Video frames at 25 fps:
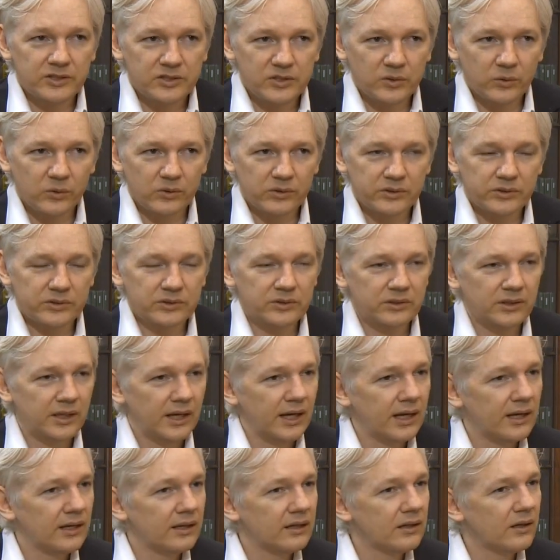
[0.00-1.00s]
source
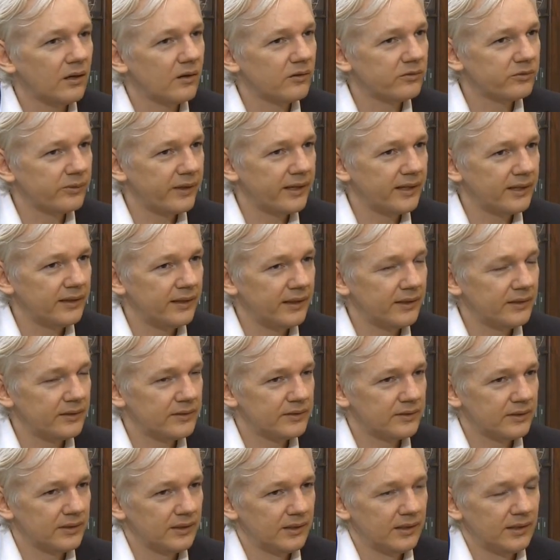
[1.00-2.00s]
of
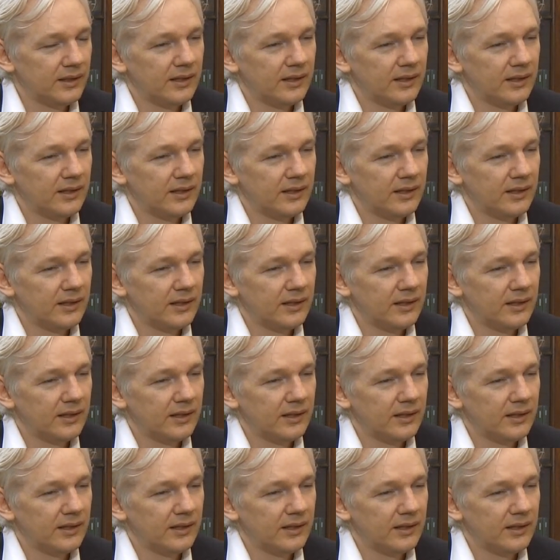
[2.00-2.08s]
Wikileaks,